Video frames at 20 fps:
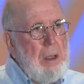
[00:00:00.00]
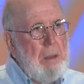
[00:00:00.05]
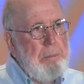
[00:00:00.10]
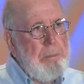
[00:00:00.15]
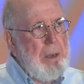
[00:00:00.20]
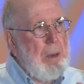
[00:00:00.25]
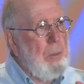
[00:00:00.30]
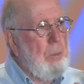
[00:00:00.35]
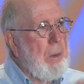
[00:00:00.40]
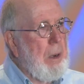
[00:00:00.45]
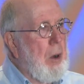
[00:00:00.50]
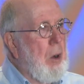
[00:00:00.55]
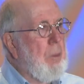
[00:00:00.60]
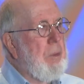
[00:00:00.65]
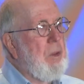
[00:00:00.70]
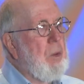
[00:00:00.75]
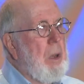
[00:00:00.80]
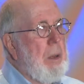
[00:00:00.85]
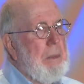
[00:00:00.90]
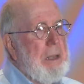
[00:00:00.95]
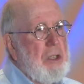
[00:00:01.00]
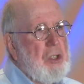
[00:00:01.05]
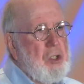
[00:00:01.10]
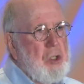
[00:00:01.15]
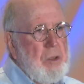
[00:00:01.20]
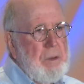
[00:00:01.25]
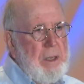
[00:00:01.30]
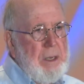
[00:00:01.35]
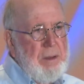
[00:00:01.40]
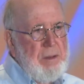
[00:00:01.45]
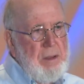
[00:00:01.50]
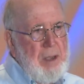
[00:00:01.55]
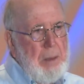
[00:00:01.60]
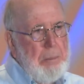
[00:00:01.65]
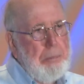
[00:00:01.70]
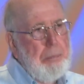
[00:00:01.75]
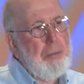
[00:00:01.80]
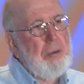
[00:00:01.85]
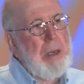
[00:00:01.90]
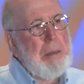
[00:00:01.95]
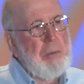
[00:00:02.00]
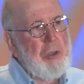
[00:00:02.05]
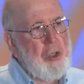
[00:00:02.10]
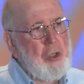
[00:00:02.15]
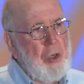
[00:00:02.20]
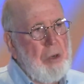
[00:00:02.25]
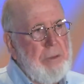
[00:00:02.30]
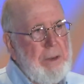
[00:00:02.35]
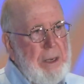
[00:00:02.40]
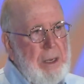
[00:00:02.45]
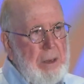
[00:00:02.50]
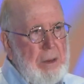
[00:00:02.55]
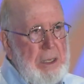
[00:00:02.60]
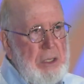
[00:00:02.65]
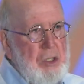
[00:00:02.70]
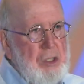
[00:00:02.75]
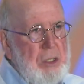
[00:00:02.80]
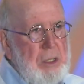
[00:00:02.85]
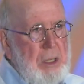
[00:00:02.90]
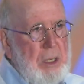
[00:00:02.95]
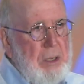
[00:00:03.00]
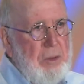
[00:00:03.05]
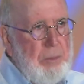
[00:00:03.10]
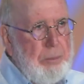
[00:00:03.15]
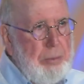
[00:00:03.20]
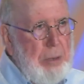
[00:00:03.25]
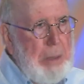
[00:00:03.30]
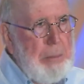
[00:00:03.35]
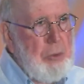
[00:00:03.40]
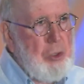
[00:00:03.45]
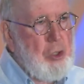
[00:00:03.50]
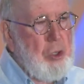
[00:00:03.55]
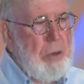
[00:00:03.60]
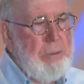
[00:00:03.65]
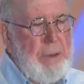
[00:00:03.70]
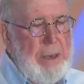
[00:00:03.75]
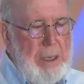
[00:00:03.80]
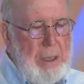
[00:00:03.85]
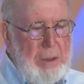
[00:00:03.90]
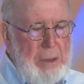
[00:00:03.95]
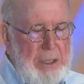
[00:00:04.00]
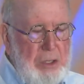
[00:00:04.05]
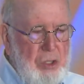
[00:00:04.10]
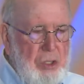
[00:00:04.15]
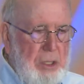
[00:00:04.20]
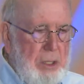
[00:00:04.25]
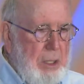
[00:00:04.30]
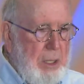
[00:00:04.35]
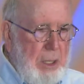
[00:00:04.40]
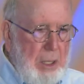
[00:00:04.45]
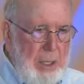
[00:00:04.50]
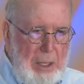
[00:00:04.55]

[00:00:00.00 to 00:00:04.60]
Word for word: but we always want to make sure that it's not premature regulation, because premature regulation